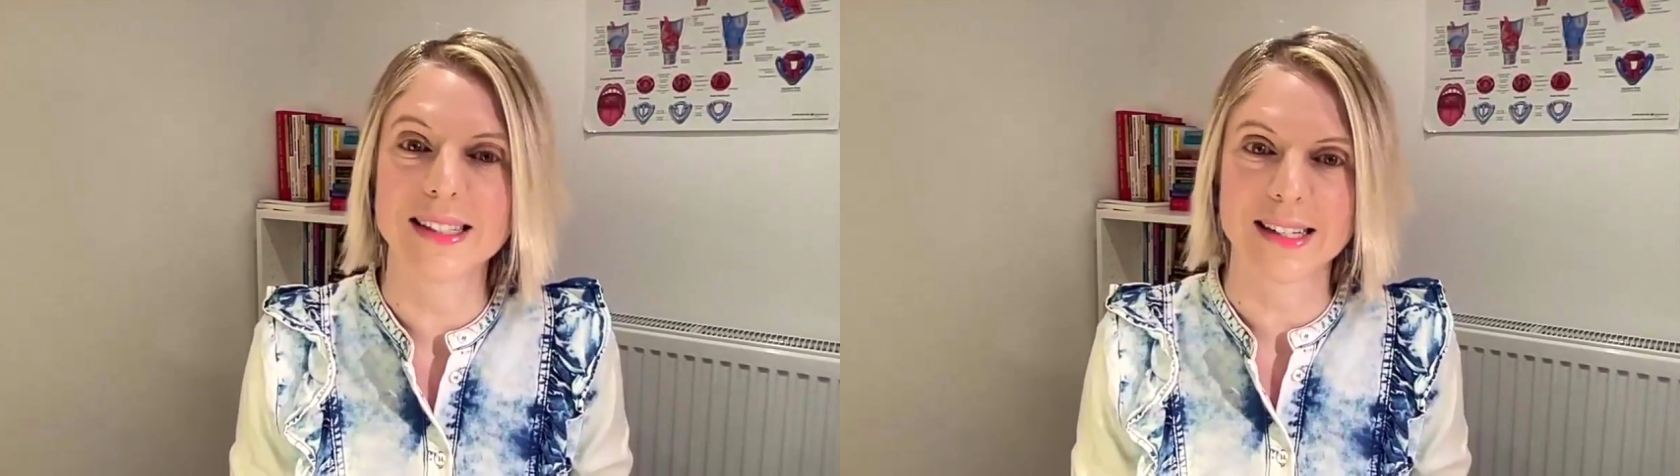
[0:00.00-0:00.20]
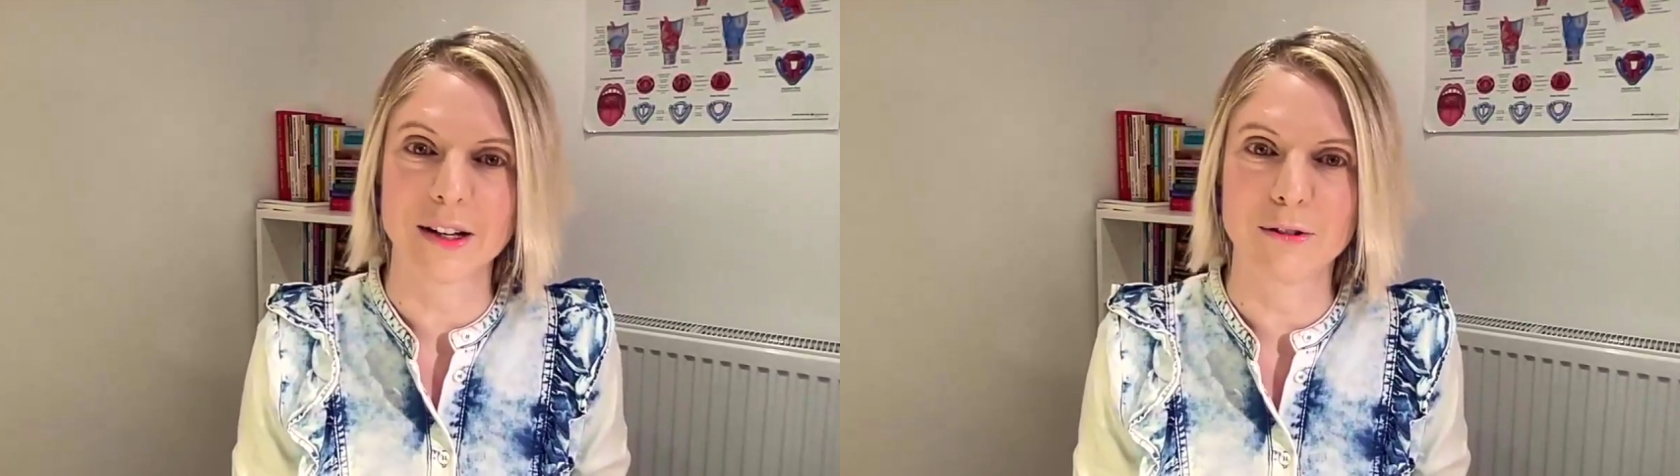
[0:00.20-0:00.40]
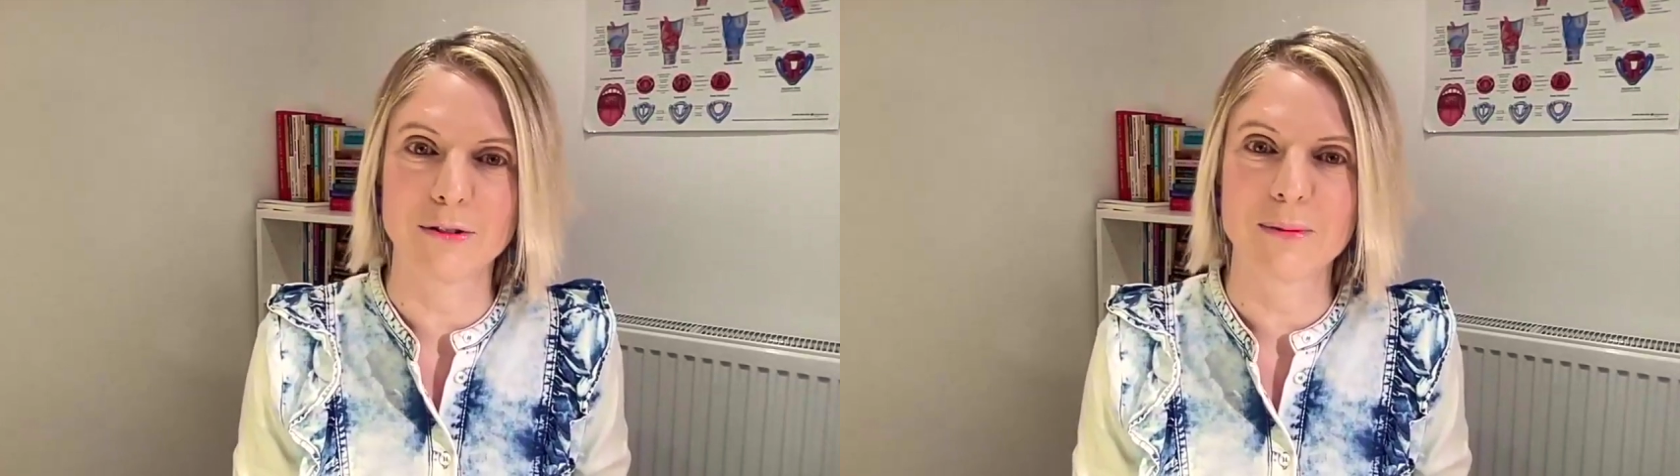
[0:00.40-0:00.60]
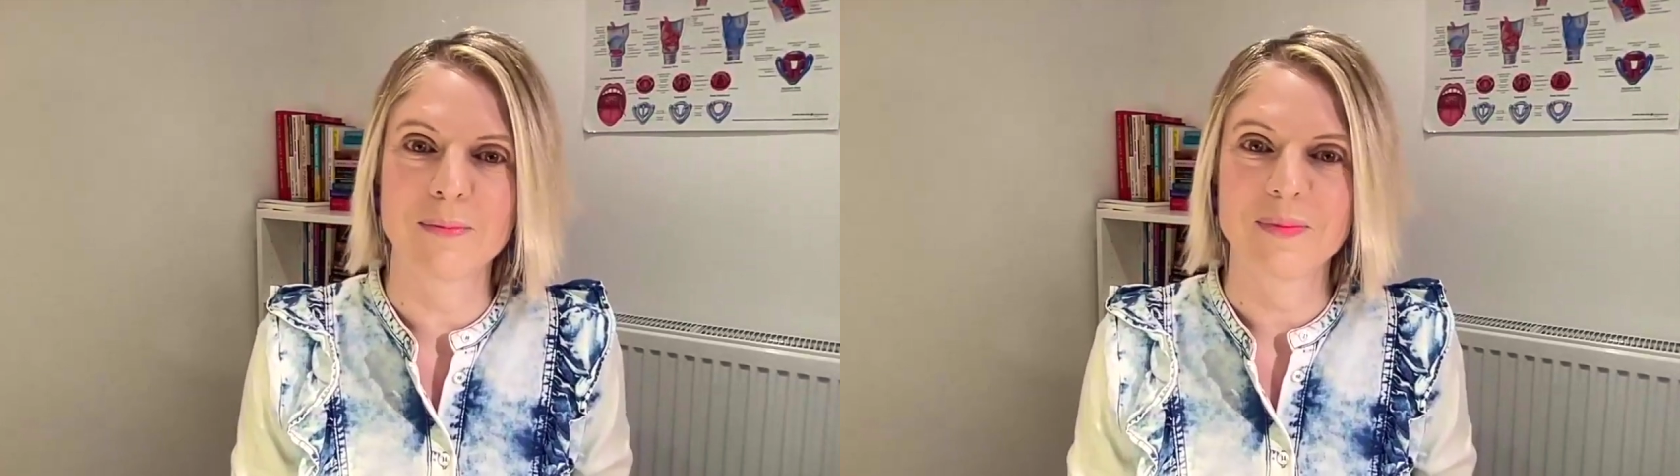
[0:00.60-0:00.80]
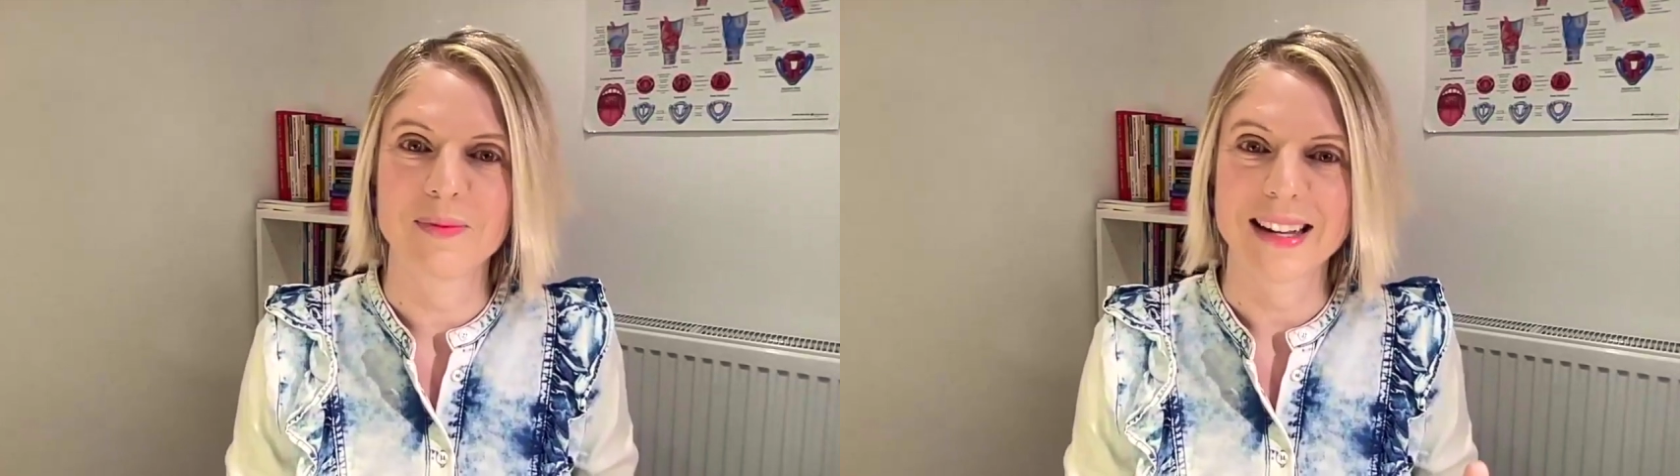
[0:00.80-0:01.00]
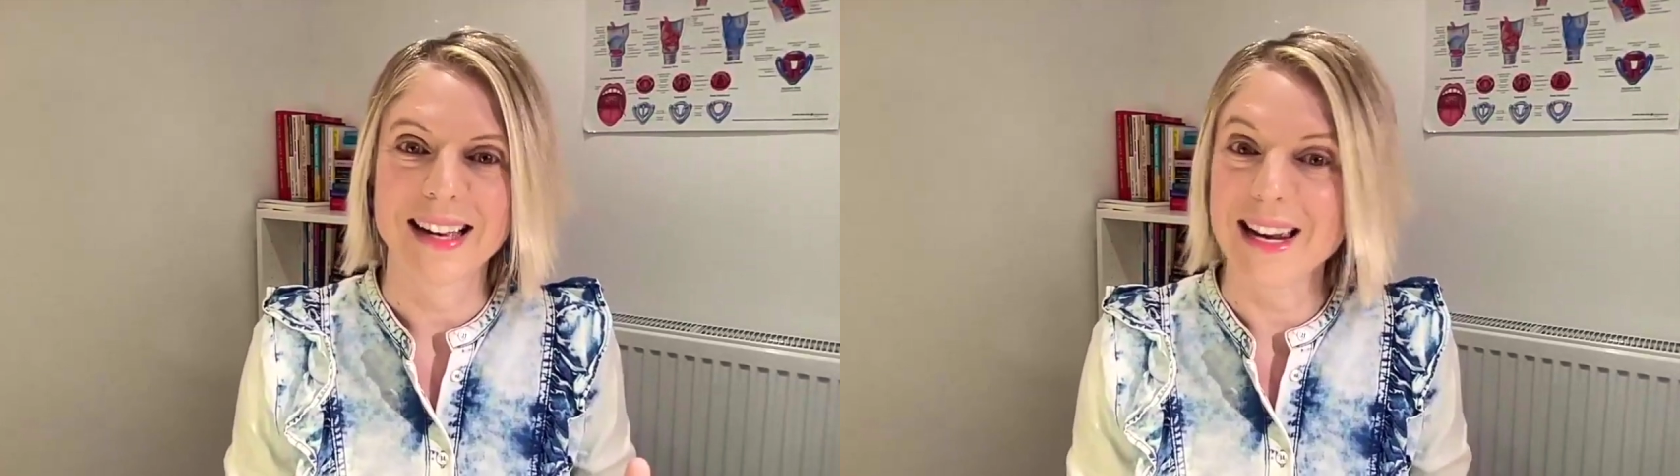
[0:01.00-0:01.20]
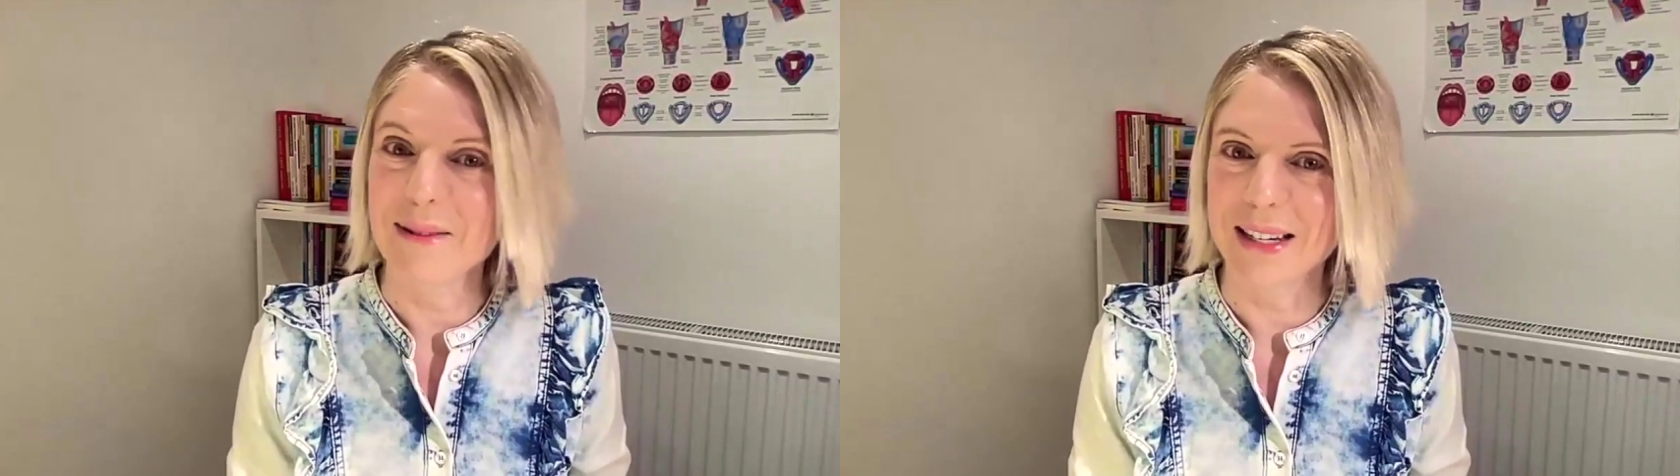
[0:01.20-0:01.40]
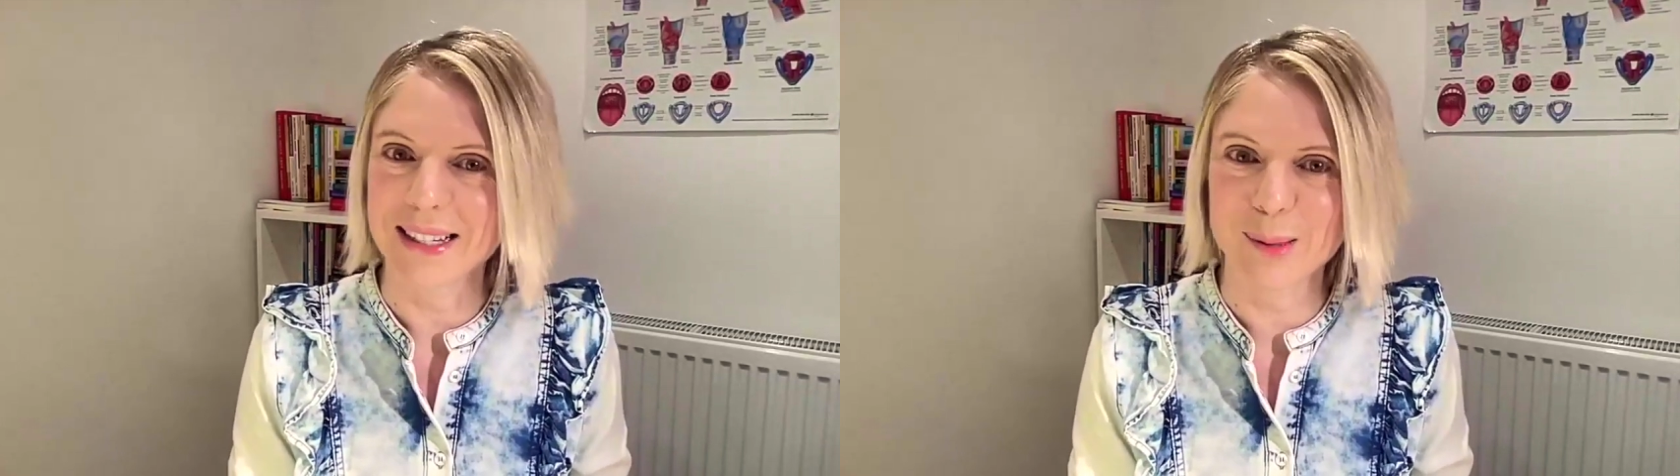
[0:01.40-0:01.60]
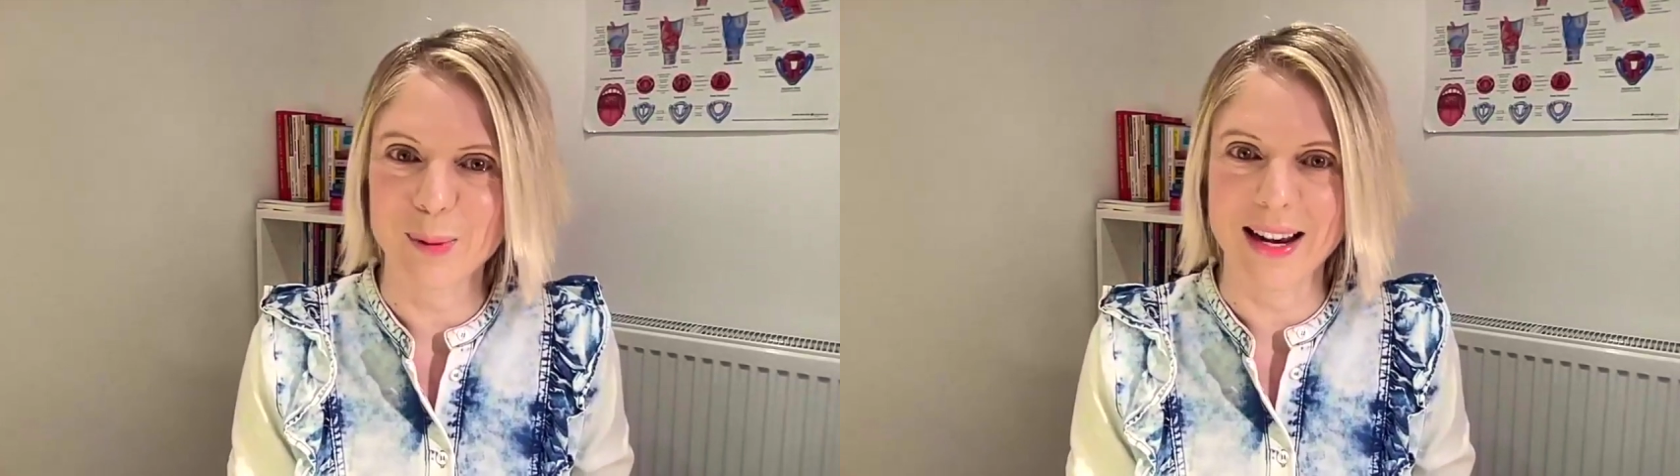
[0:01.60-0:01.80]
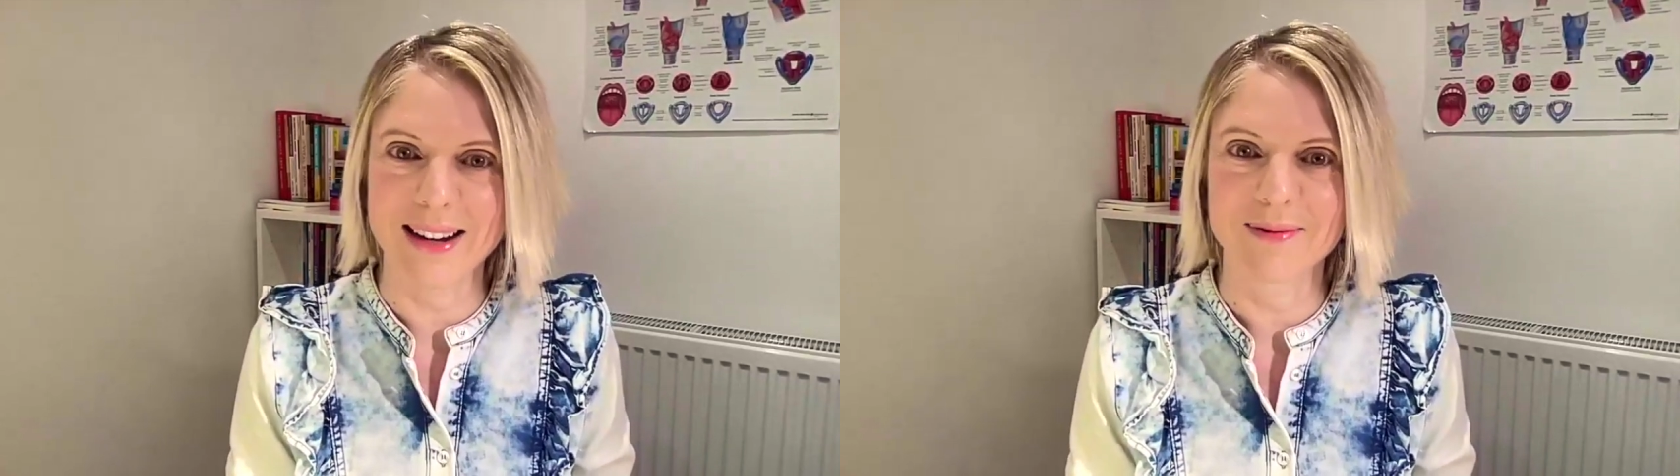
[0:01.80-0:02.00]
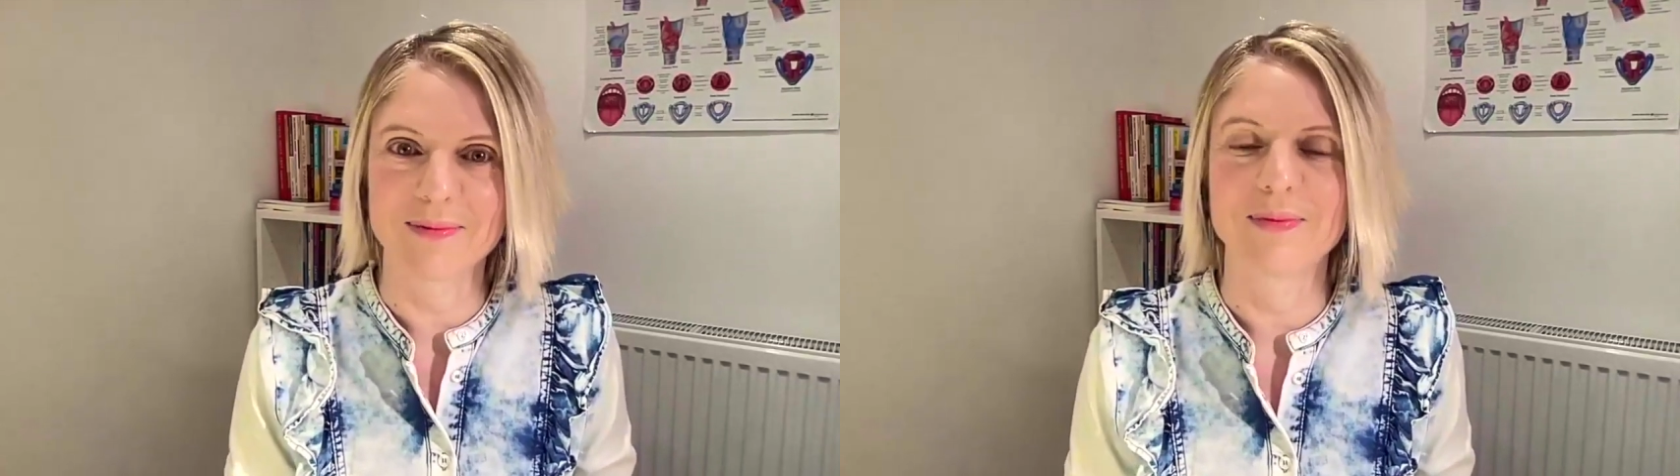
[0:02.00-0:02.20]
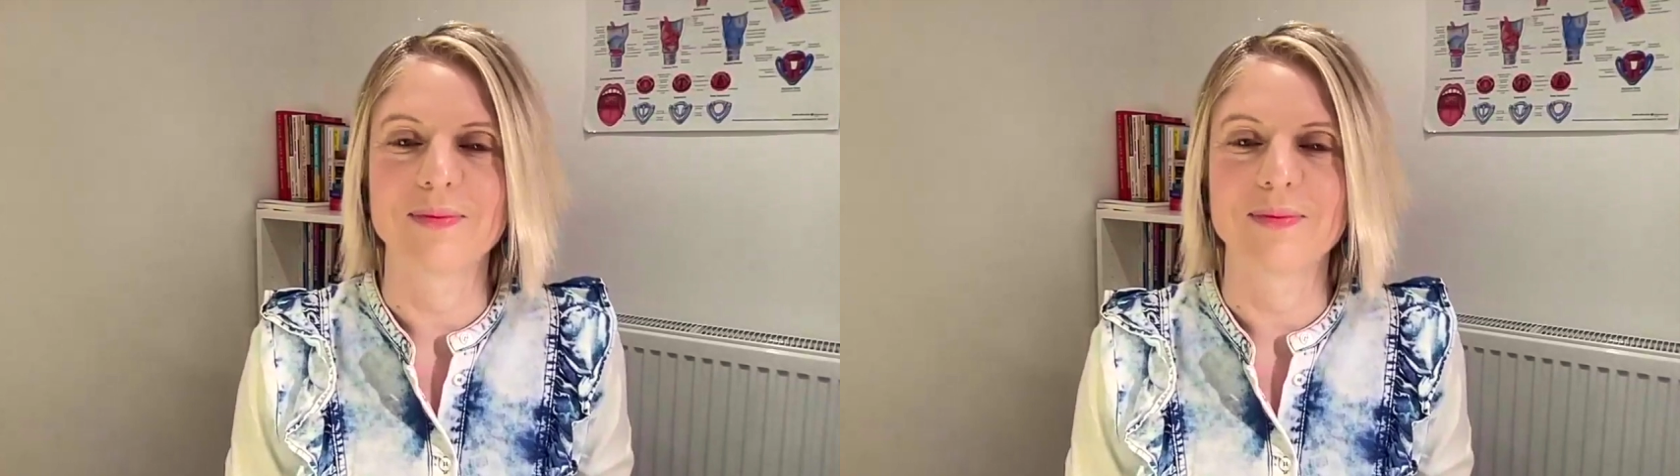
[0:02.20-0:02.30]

self? Let me explain.